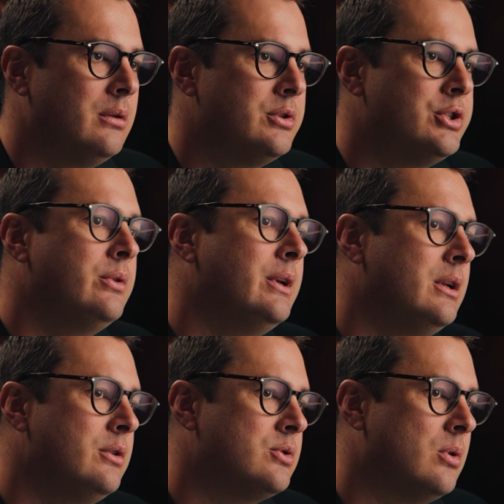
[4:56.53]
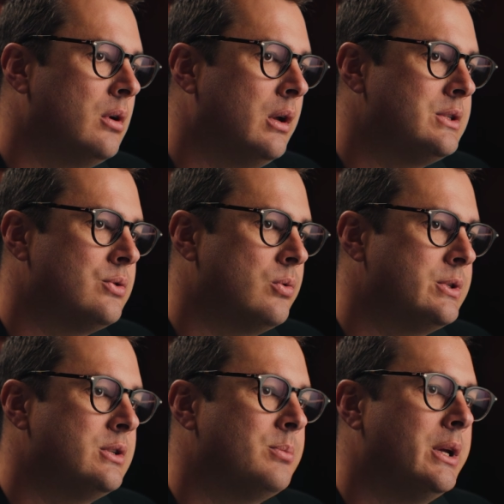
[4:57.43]
shooting into strong light
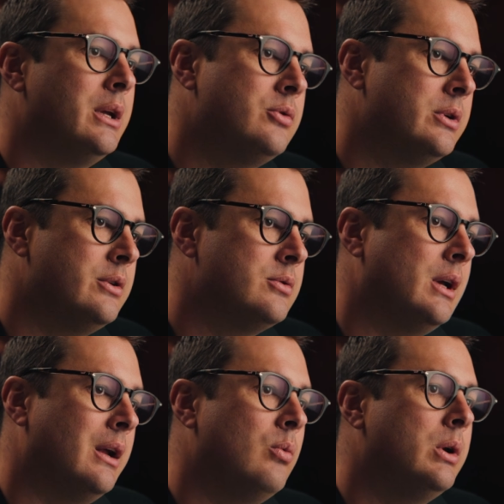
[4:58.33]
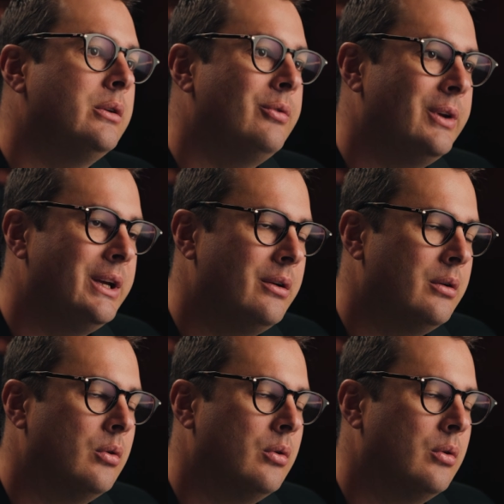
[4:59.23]
sources may introduce unwanted flare